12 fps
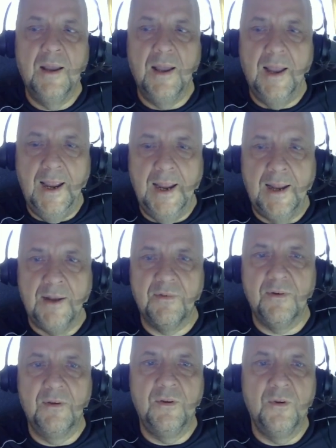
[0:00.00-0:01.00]

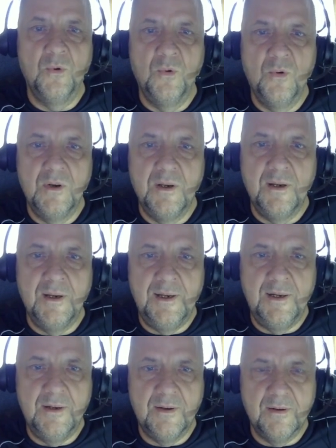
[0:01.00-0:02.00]
And you
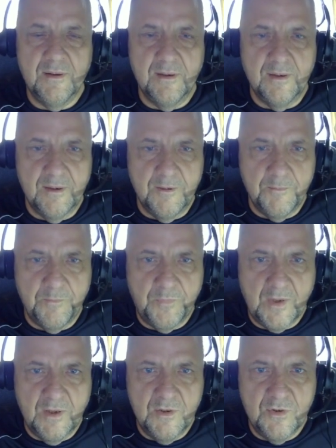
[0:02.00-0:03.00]
need
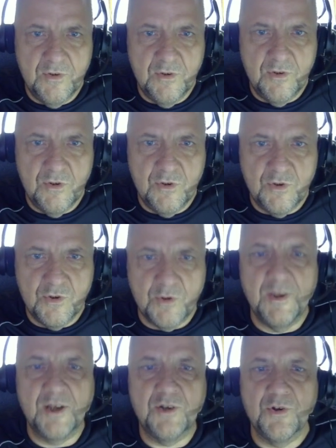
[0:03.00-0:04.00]
to
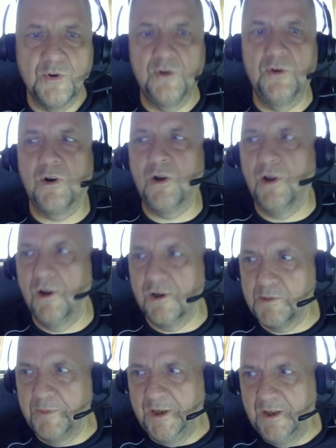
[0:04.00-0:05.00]
make sure your
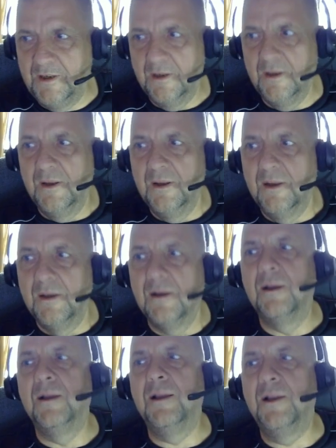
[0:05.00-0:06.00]
clock speed
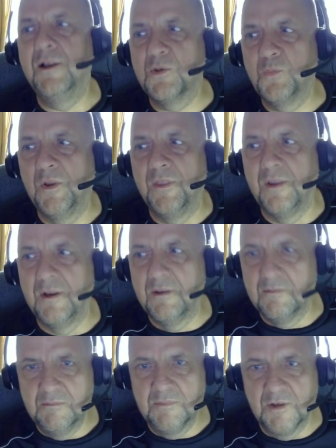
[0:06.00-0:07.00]
is
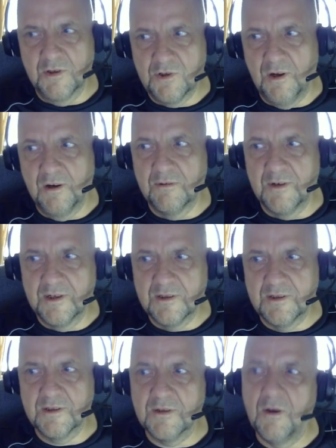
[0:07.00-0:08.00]
within the
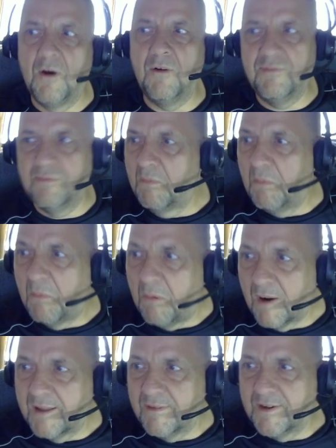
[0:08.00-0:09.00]
tolerances of
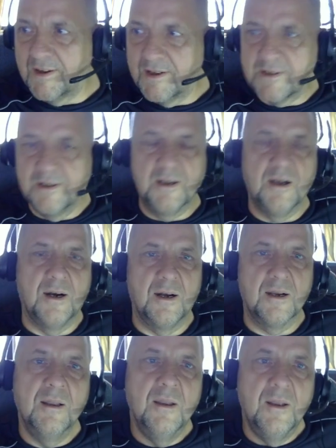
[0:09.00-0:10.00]
whatever SD
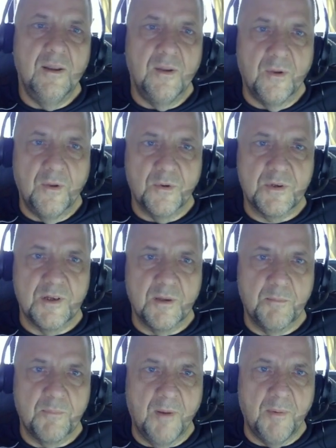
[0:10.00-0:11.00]
card you're
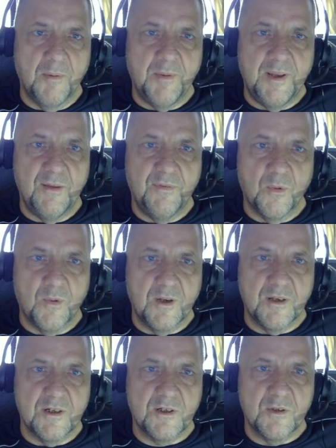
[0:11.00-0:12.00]
using. Probably if you
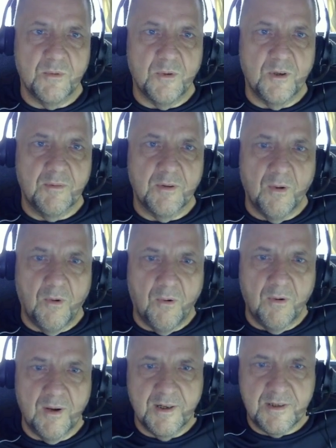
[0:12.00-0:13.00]
want this to work with
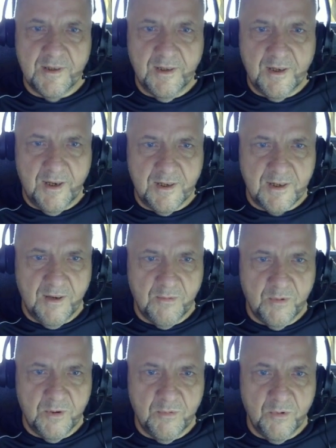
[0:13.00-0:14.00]
all SD cards, I
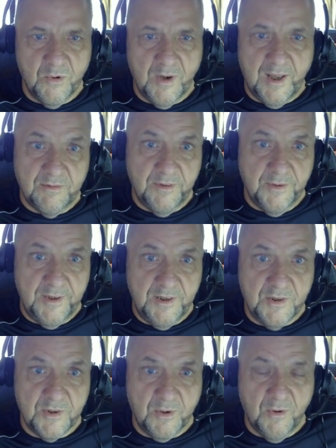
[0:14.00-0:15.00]
wouldn't rule out you
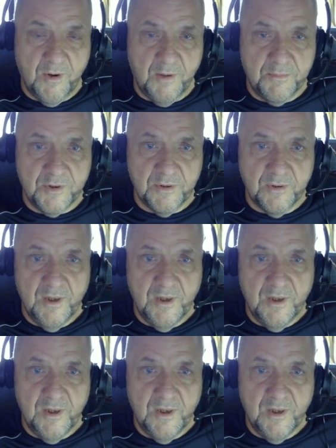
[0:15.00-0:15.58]
need to go up to